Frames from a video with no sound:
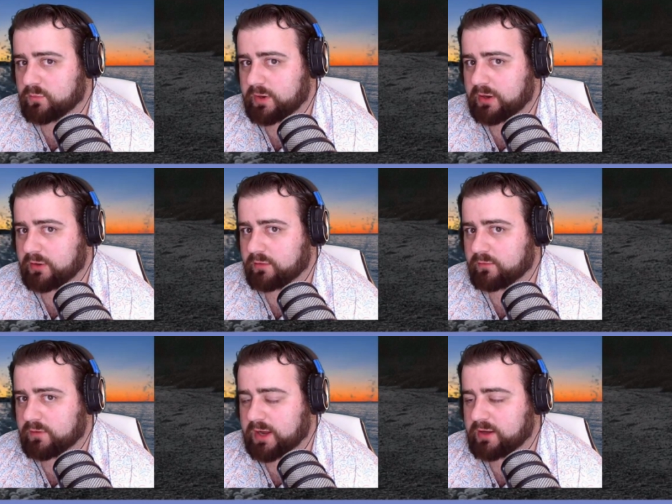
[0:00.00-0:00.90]
Weird,
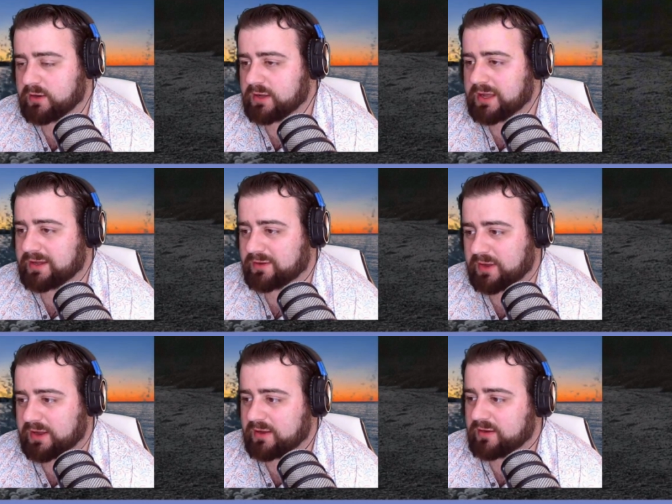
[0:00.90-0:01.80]
right?
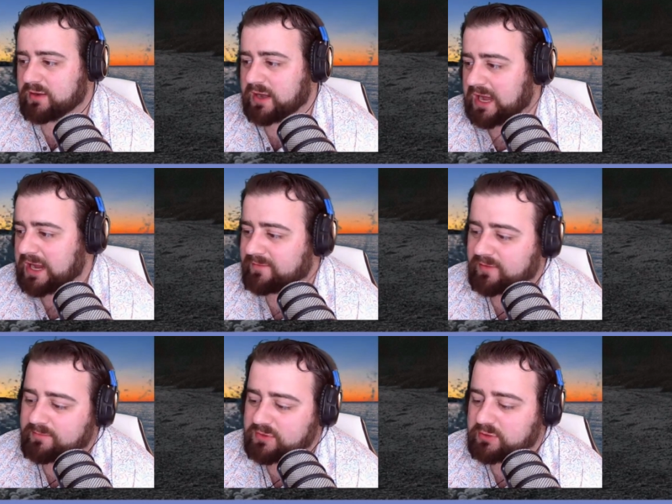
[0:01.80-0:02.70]
Anyway, I am
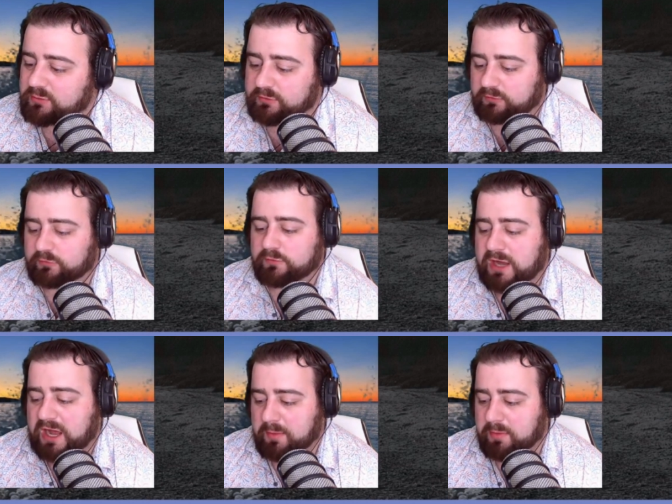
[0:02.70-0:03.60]
a music
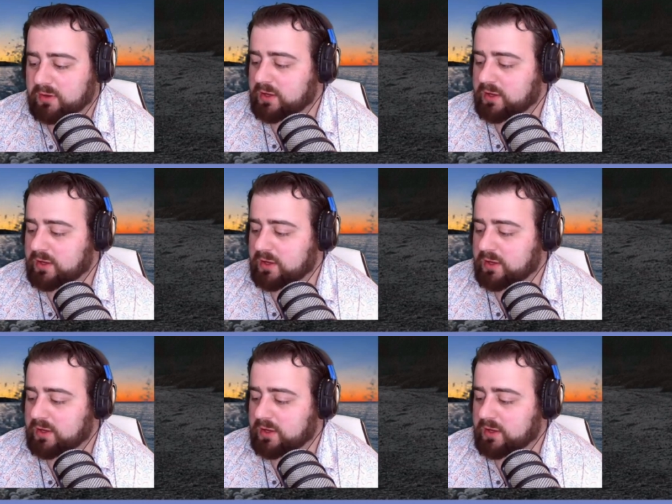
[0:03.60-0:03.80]
snob,